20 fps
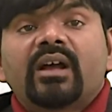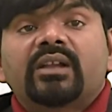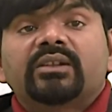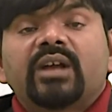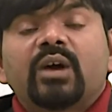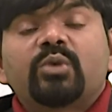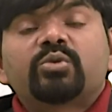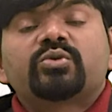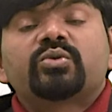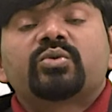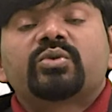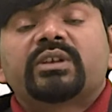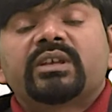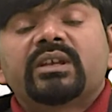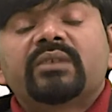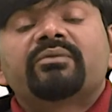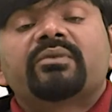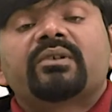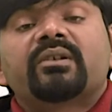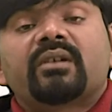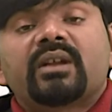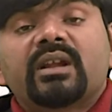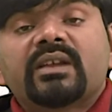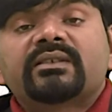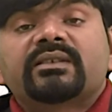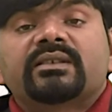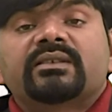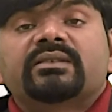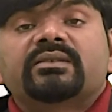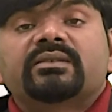Now to give
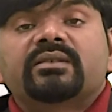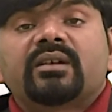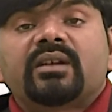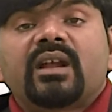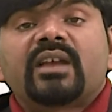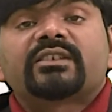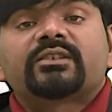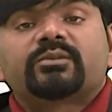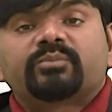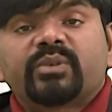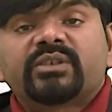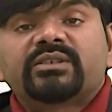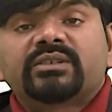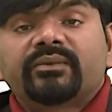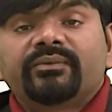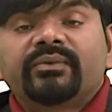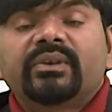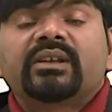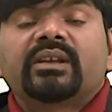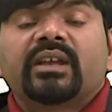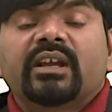reasons, there are specific